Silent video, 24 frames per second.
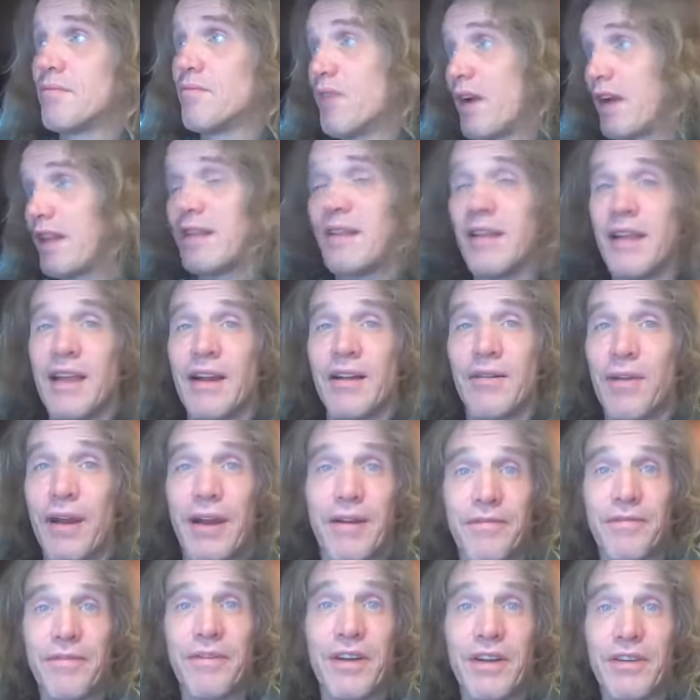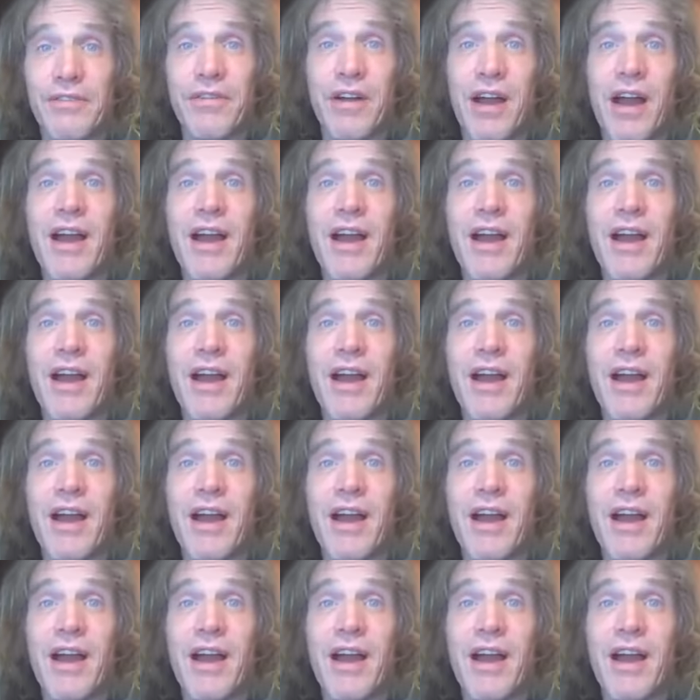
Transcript: Right there, right in front of your